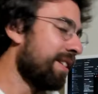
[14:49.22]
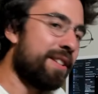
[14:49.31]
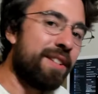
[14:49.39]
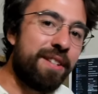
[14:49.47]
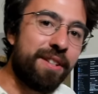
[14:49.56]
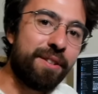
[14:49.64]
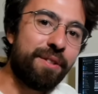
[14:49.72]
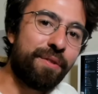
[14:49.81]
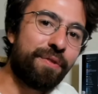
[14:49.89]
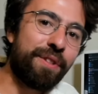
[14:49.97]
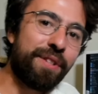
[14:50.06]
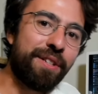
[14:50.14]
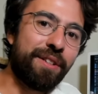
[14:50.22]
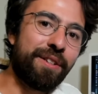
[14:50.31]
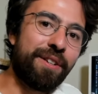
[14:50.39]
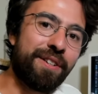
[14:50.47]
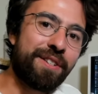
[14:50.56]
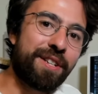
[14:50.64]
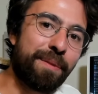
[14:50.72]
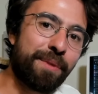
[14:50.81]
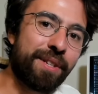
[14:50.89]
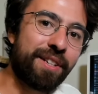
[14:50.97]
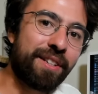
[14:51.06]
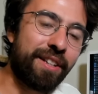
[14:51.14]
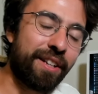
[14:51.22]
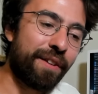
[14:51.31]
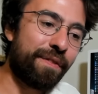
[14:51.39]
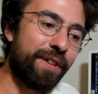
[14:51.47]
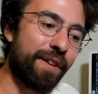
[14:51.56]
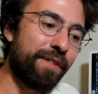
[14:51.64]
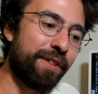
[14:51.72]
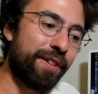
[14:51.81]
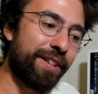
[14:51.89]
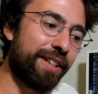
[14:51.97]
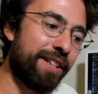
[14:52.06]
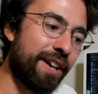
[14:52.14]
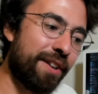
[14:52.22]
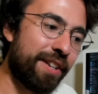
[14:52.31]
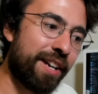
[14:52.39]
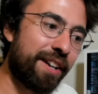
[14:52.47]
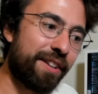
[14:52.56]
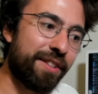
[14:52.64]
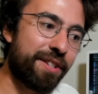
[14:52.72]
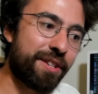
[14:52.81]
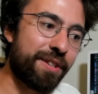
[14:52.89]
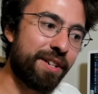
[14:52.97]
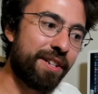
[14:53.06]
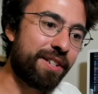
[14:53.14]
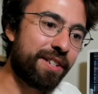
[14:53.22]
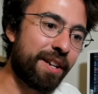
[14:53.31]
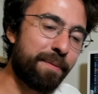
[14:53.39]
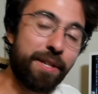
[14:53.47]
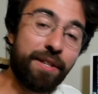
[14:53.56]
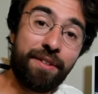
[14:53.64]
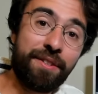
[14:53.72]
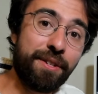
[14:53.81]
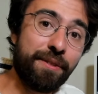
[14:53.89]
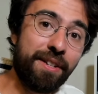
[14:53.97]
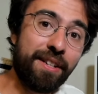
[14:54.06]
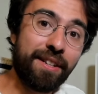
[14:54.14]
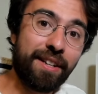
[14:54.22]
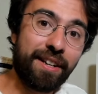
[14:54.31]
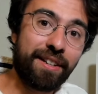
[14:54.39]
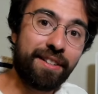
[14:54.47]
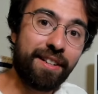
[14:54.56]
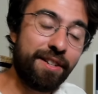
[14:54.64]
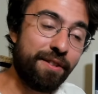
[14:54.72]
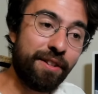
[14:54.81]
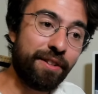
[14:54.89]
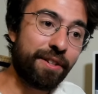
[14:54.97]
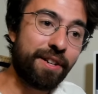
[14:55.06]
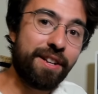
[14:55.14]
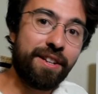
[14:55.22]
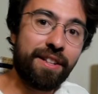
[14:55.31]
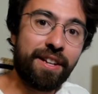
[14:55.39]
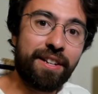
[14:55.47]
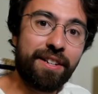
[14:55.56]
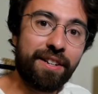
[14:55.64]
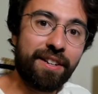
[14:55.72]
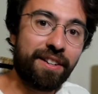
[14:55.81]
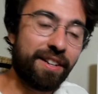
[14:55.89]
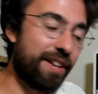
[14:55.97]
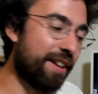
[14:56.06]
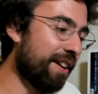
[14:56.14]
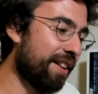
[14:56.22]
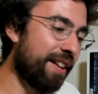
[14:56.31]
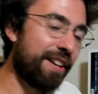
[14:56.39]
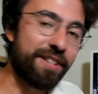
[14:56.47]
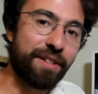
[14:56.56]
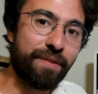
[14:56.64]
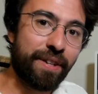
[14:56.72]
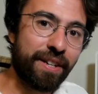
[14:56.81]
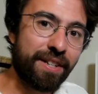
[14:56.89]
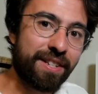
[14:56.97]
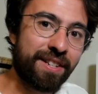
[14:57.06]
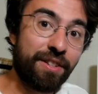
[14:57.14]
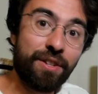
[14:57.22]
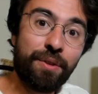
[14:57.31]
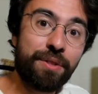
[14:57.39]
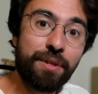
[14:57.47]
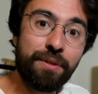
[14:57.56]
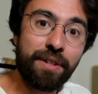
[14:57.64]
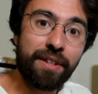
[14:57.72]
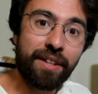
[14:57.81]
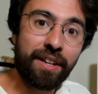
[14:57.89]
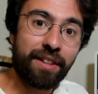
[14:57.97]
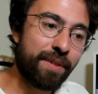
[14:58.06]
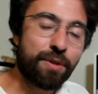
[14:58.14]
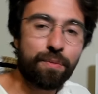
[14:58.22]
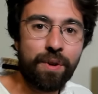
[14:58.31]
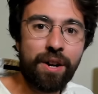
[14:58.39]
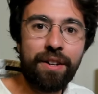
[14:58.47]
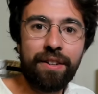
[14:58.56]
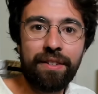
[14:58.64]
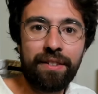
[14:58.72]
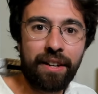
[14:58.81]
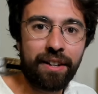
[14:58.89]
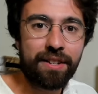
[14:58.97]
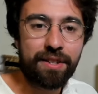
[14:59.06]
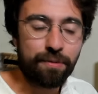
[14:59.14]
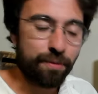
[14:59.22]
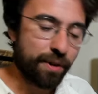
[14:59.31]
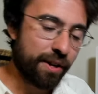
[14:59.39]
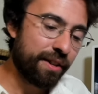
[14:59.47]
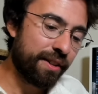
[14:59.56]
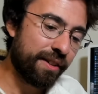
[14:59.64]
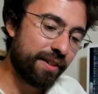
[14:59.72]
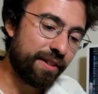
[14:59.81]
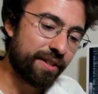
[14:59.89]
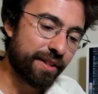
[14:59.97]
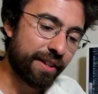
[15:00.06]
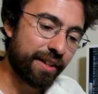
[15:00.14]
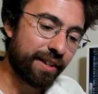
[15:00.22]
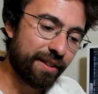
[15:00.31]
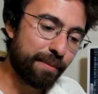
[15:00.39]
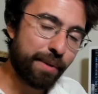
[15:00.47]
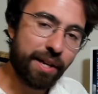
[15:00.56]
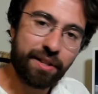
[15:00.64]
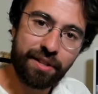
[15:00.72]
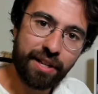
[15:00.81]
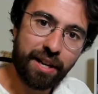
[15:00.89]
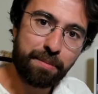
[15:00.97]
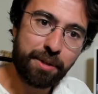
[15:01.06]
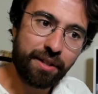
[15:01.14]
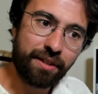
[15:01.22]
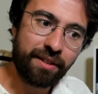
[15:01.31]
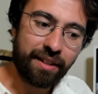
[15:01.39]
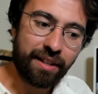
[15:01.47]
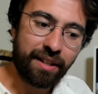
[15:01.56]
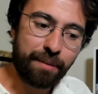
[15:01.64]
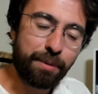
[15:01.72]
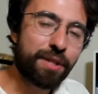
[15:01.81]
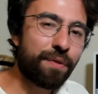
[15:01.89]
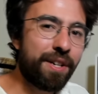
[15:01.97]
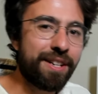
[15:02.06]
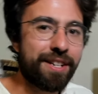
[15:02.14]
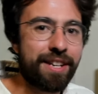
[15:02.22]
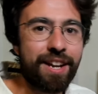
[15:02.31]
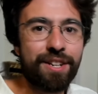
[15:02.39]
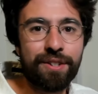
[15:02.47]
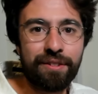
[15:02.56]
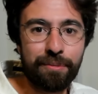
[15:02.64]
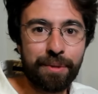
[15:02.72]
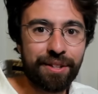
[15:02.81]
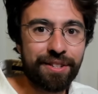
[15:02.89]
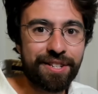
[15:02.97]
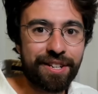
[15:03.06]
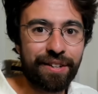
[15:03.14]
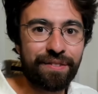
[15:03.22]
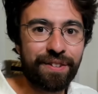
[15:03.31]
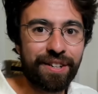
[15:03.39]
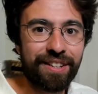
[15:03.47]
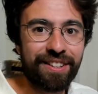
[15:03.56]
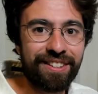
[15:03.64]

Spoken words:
So, you know, hopefully you learned something, like if you're ever, like, yelled at on the streets. I mean, don't do any of that. And you didn't learn any of that here. And none of that is advice. Don't do any of that. Just run. I guess run is, like, the best option. But it's fun to daydream about this stuff, right?